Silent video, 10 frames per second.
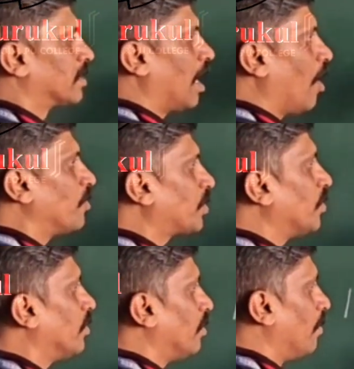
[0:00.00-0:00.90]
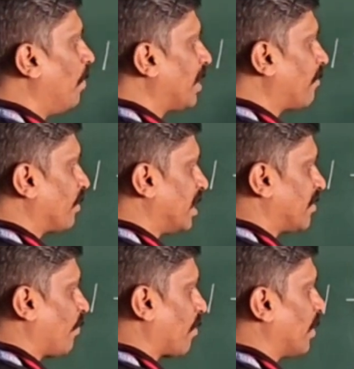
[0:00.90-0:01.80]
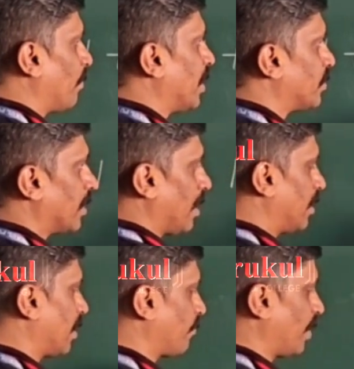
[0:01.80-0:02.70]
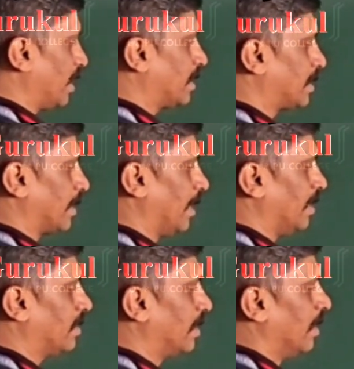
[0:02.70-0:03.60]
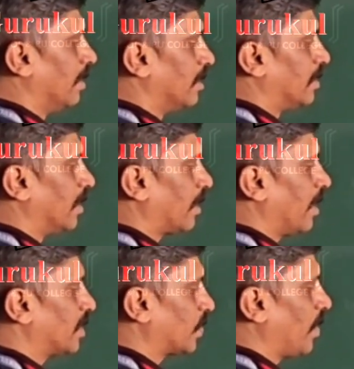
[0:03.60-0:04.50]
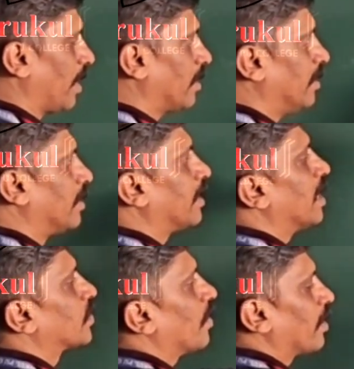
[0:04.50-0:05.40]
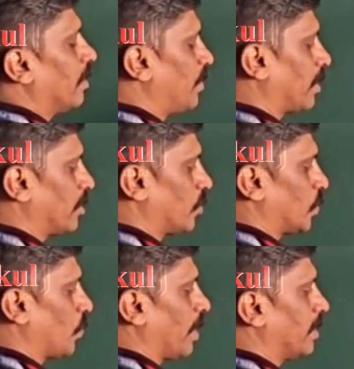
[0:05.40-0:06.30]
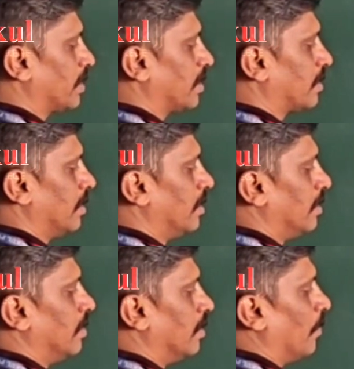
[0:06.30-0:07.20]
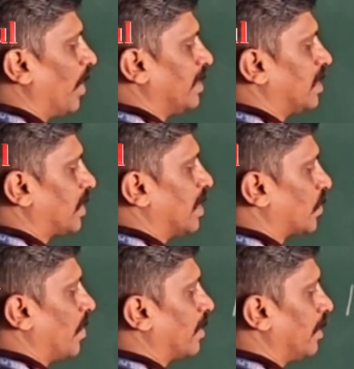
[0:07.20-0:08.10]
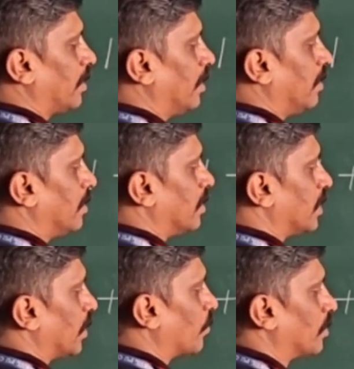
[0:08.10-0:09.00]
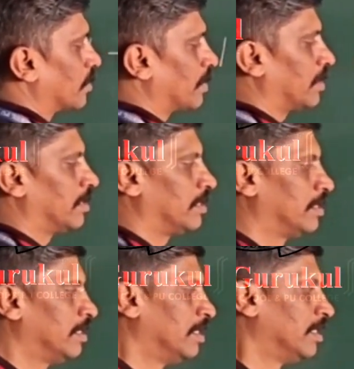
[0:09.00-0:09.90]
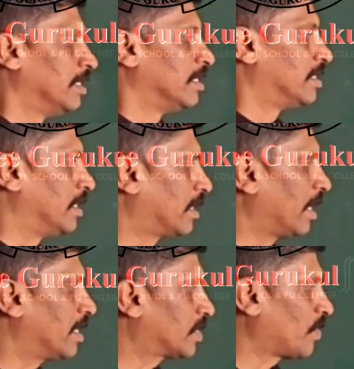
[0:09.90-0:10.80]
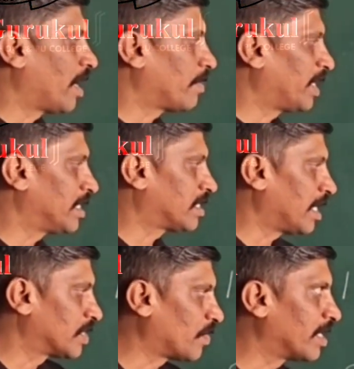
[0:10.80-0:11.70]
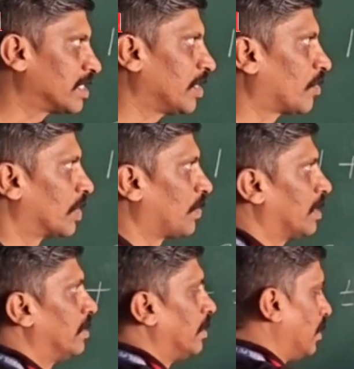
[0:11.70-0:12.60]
So how to build this formula by using other ways is secant square, tan square can be transposed to RHS, minus tan square theta is equal to 1. Secant square minus tan square is equal to 1.